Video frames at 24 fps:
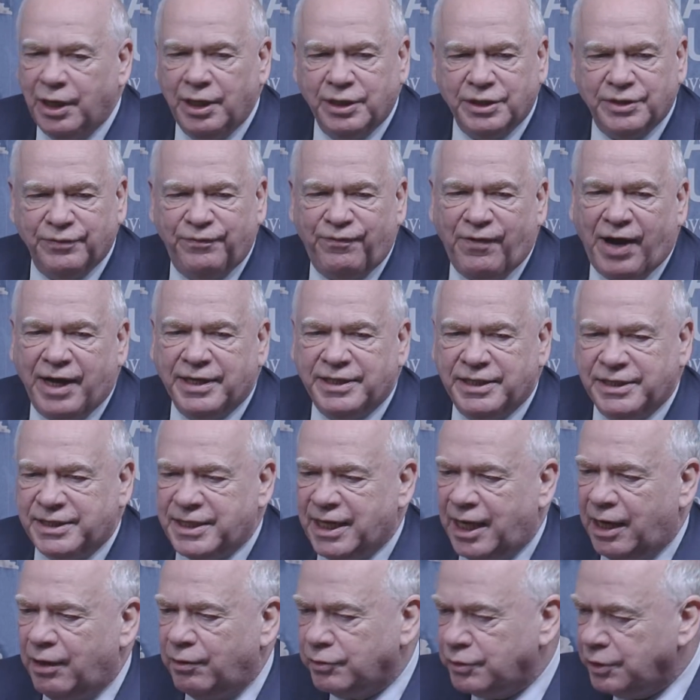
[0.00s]
to fight it
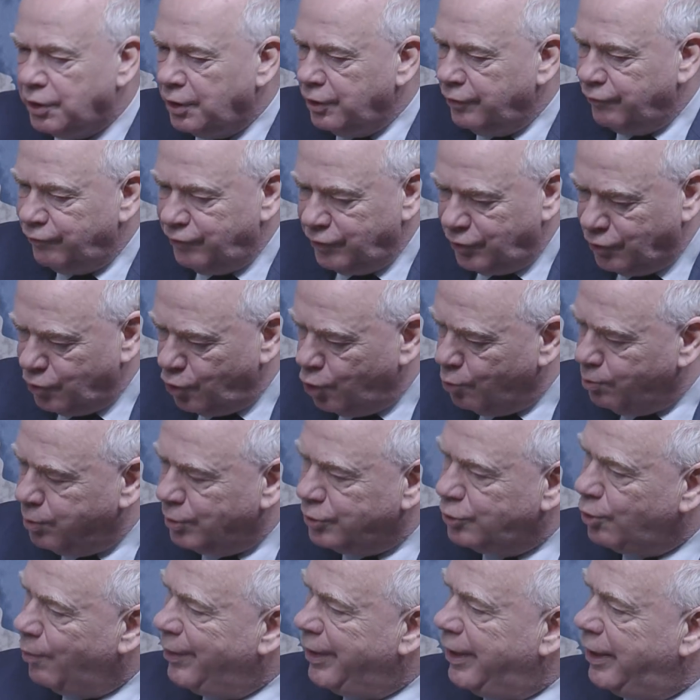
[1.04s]
out for global
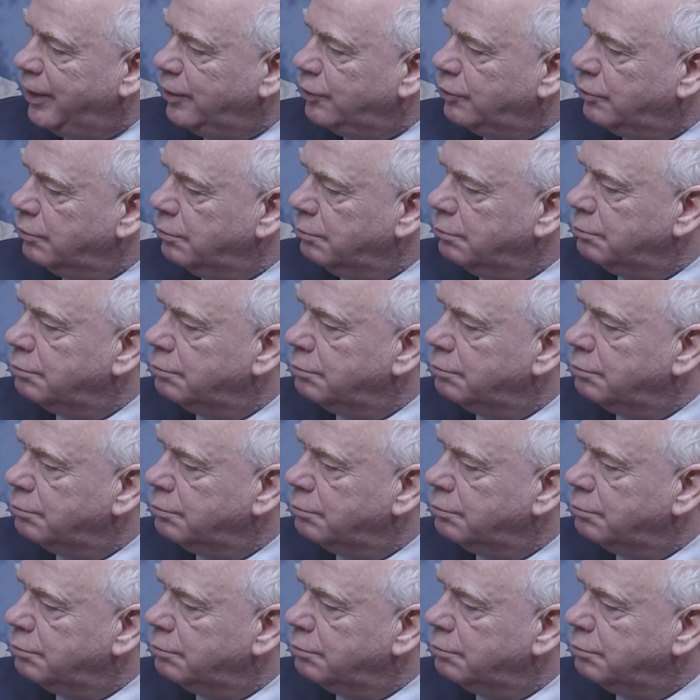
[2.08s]
domination.